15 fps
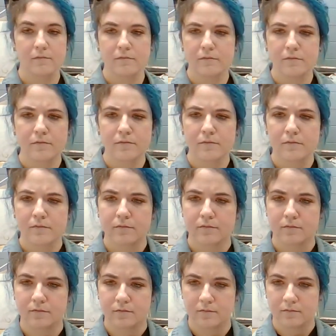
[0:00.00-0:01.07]

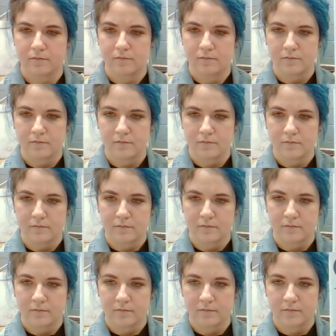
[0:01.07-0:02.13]

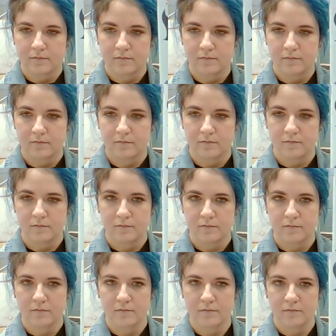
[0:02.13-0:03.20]

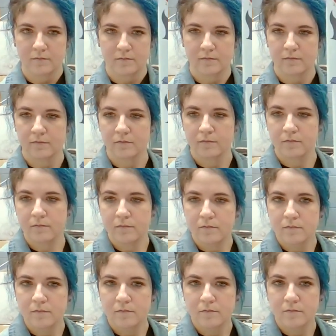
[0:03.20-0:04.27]

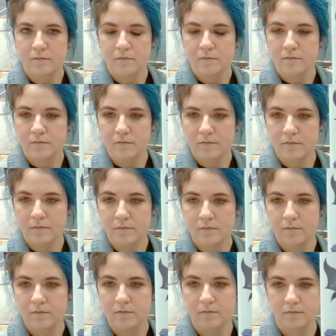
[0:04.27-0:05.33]

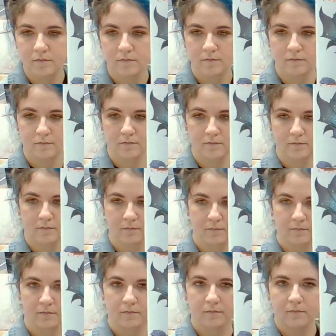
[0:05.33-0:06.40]

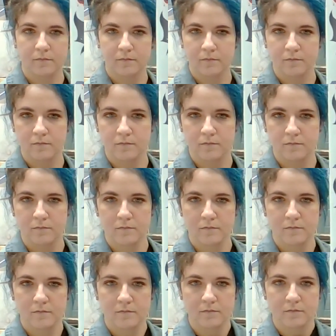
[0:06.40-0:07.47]

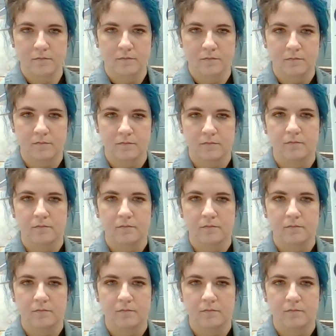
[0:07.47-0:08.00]
No words are spoken by the person on screen.